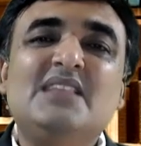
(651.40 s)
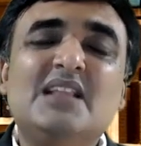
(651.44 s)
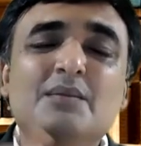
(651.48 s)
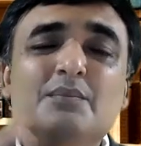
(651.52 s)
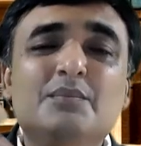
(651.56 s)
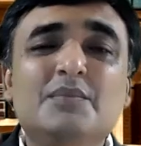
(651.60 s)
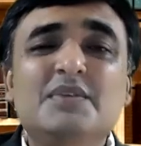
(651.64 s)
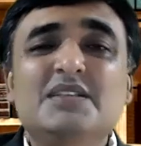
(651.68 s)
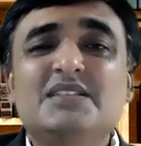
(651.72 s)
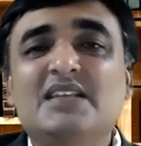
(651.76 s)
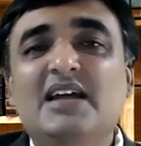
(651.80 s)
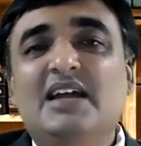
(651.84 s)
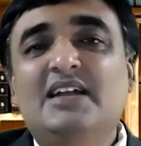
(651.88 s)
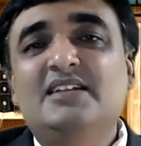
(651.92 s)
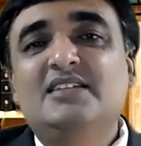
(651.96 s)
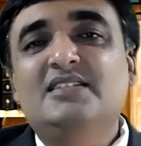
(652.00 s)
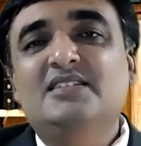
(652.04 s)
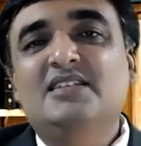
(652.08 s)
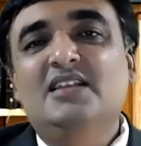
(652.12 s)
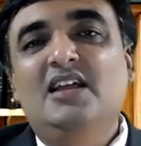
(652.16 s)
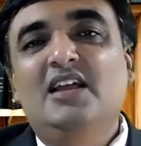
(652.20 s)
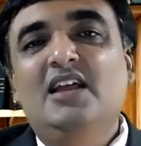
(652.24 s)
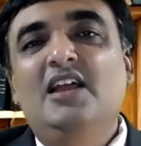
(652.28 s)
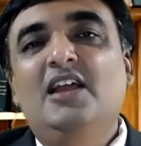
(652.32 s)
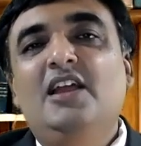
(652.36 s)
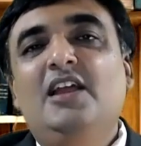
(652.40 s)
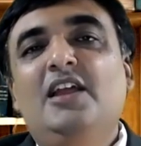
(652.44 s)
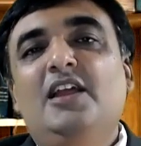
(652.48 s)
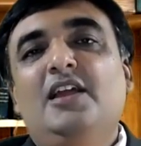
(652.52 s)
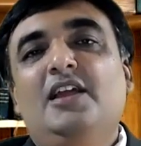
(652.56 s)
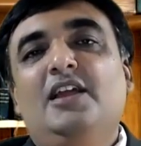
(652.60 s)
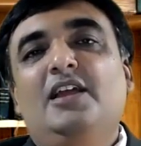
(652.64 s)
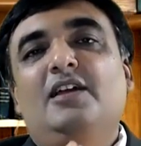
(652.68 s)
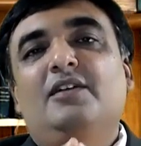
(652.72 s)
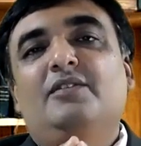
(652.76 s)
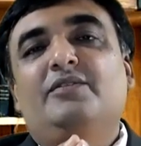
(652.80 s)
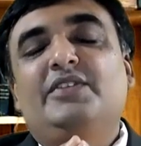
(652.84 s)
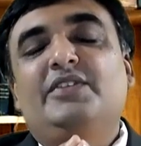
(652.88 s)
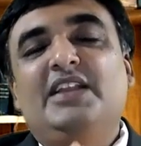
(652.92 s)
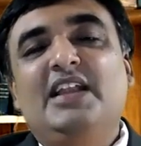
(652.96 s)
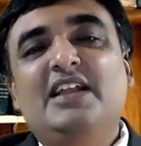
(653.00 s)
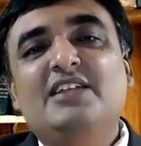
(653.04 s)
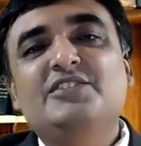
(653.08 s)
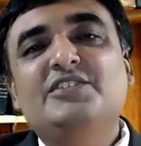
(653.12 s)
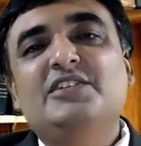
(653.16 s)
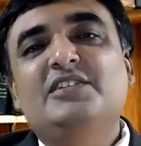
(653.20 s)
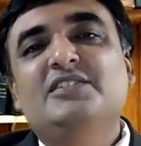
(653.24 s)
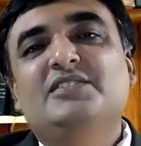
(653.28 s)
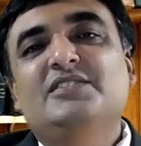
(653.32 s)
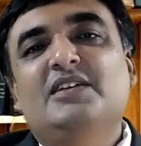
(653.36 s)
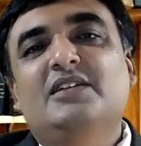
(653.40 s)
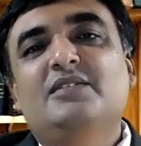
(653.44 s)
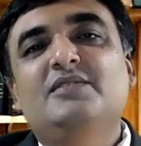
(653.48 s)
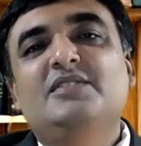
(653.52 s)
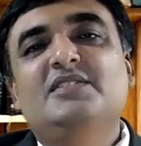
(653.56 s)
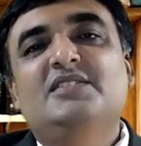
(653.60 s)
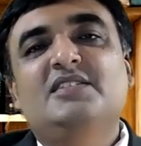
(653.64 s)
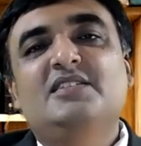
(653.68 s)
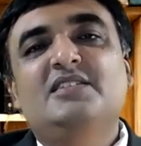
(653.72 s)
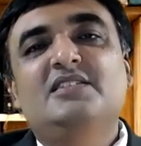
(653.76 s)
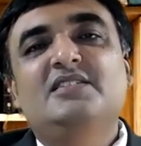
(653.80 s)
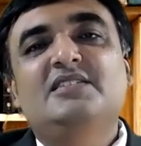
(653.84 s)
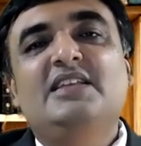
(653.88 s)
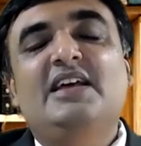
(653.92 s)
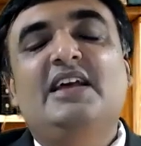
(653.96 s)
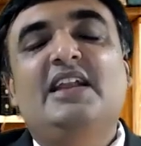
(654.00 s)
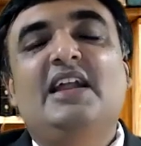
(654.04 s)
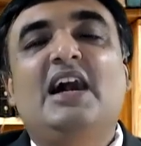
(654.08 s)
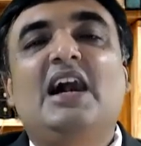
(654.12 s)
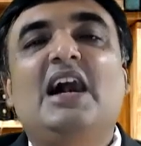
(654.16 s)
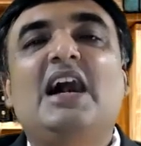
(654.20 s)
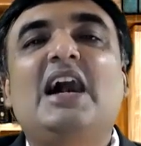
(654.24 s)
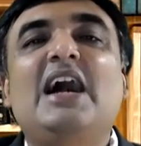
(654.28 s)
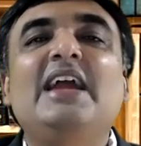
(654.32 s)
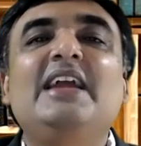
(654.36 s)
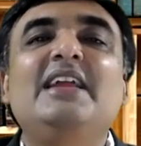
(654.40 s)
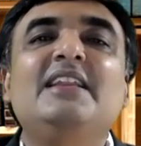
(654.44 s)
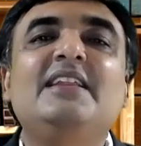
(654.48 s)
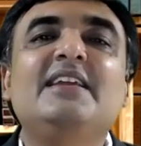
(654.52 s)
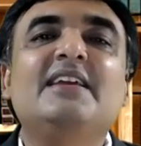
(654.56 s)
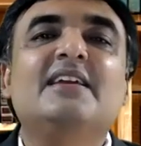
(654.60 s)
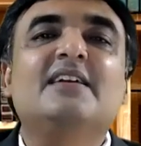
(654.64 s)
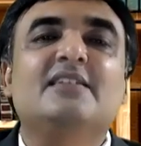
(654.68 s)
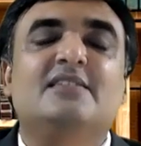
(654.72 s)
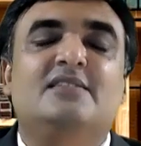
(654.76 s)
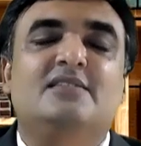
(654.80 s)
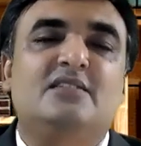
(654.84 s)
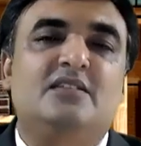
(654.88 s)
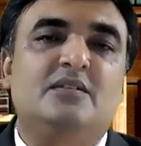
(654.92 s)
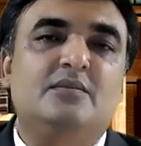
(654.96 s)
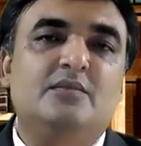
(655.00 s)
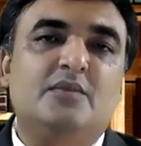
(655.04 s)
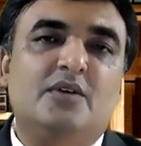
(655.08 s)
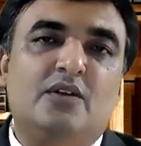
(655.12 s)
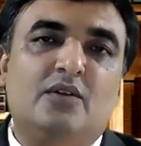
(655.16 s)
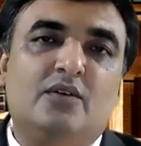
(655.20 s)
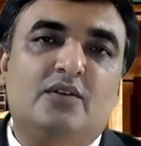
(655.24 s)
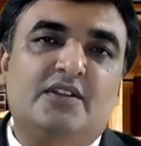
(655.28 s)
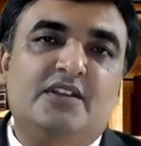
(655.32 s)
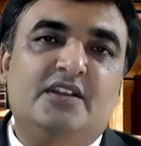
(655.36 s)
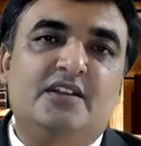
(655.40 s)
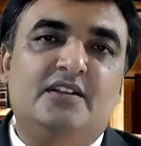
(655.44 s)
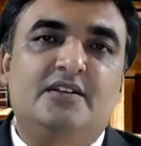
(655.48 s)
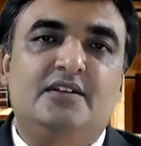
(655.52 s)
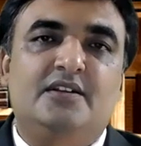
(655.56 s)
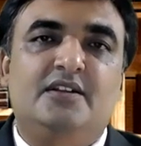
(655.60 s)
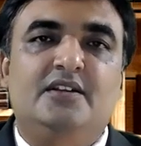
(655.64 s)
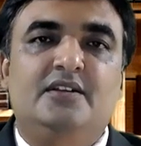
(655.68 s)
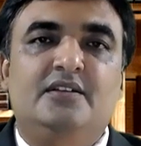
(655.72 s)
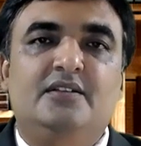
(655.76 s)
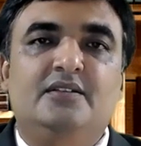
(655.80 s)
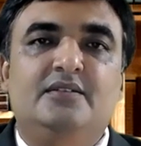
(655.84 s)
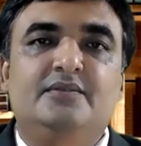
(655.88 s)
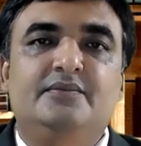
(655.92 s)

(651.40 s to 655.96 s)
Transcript: Besides, financial services are highly customer oriented.